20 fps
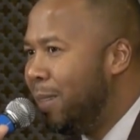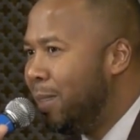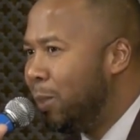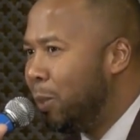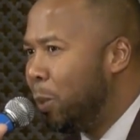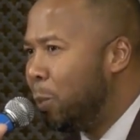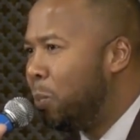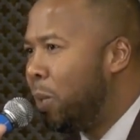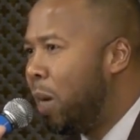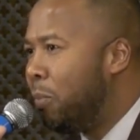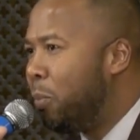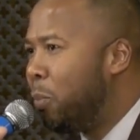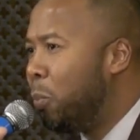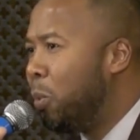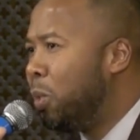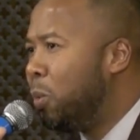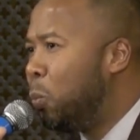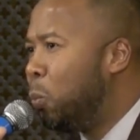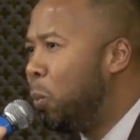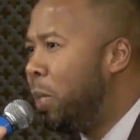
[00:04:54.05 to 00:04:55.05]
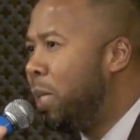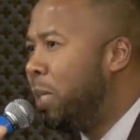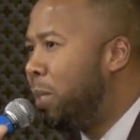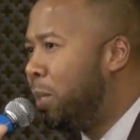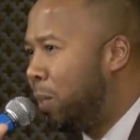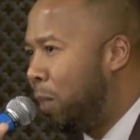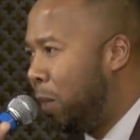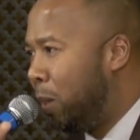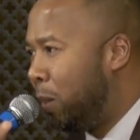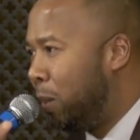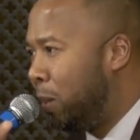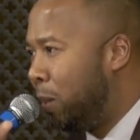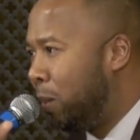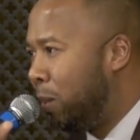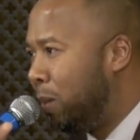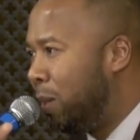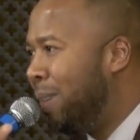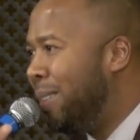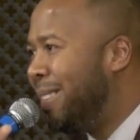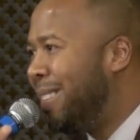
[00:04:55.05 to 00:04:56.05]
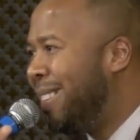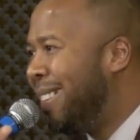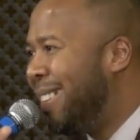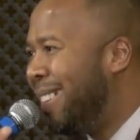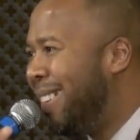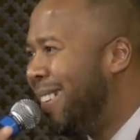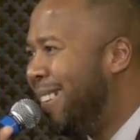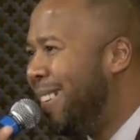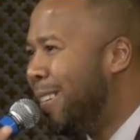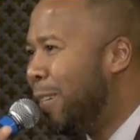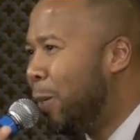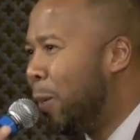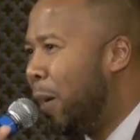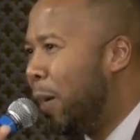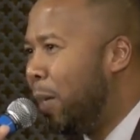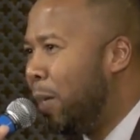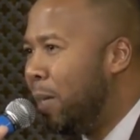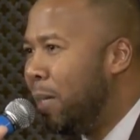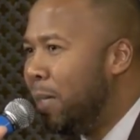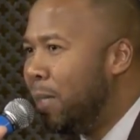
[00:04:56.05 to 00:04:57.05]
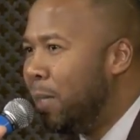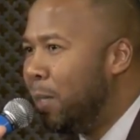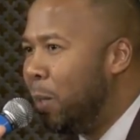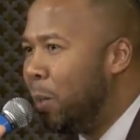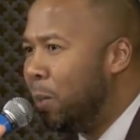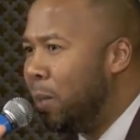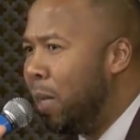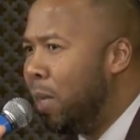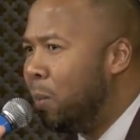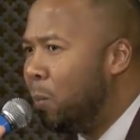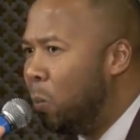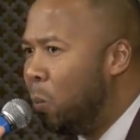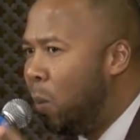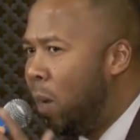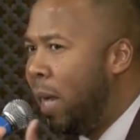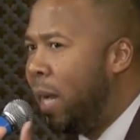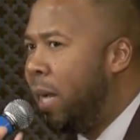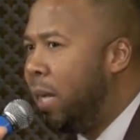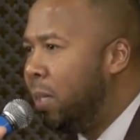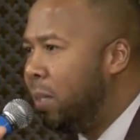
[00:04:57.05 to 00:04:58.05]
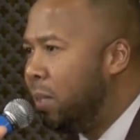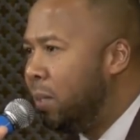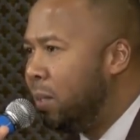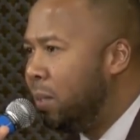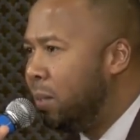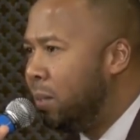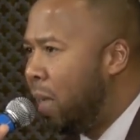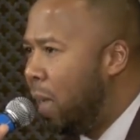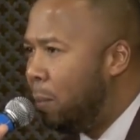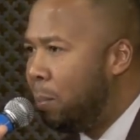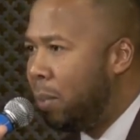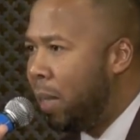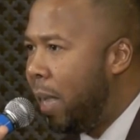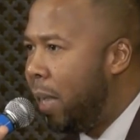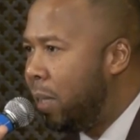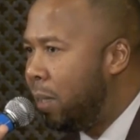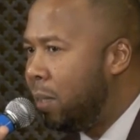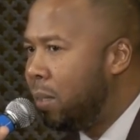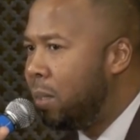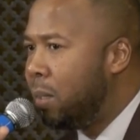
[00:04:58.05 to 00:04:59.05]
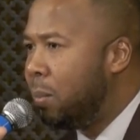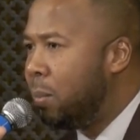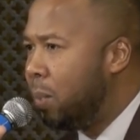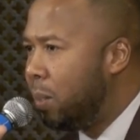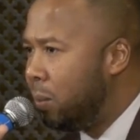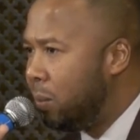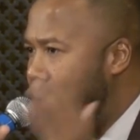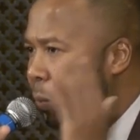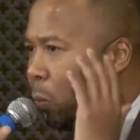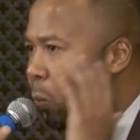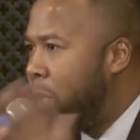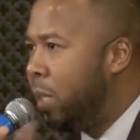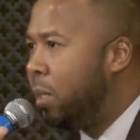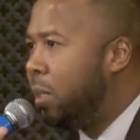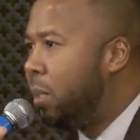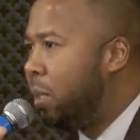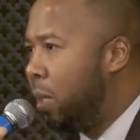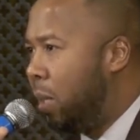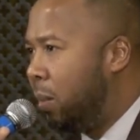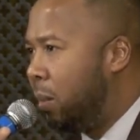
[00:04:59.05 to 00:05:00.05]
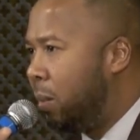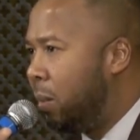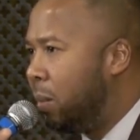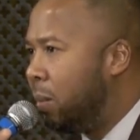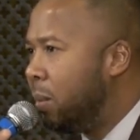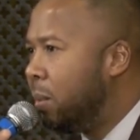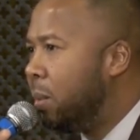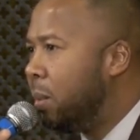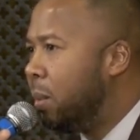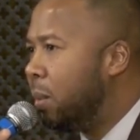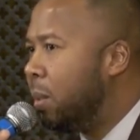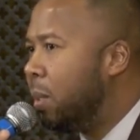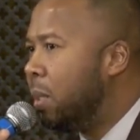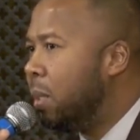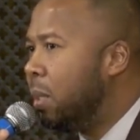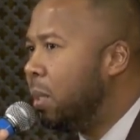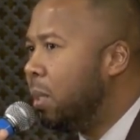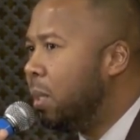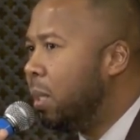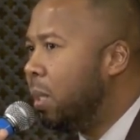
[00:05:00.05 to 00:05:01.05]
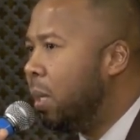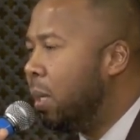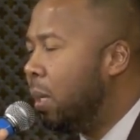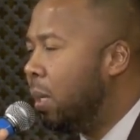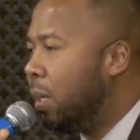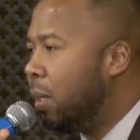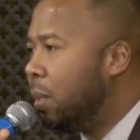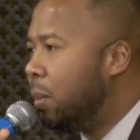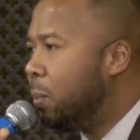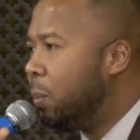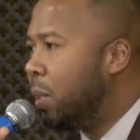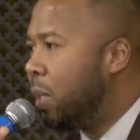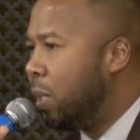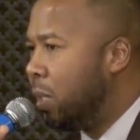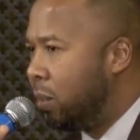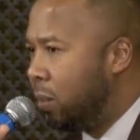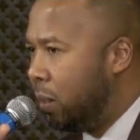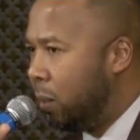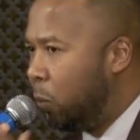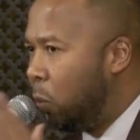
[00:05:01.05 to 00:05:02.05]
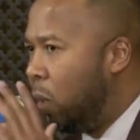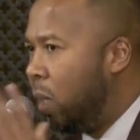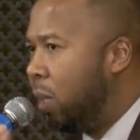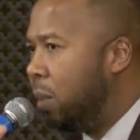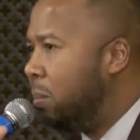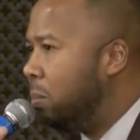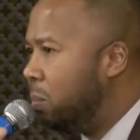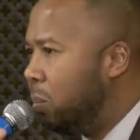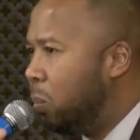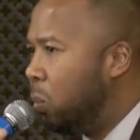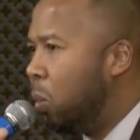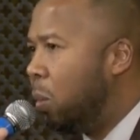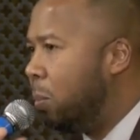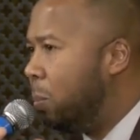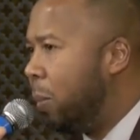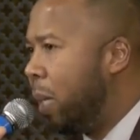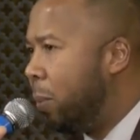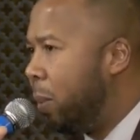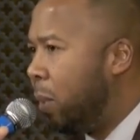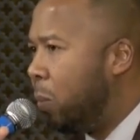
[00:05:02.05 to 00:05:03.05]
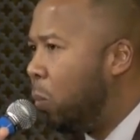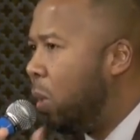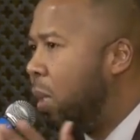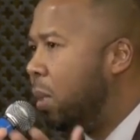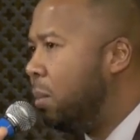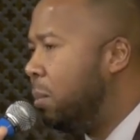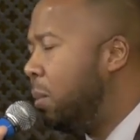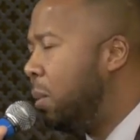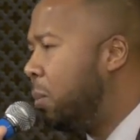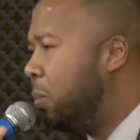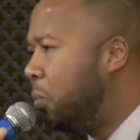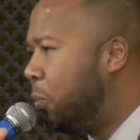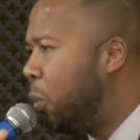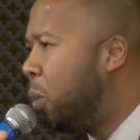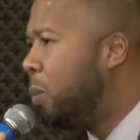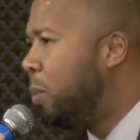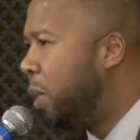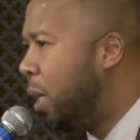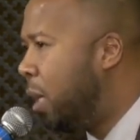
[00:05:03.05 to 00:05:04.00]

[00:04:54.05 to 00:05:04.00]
So the Prophet was weak colored, right? Not white, not black either, but he was wheat colored, because in a few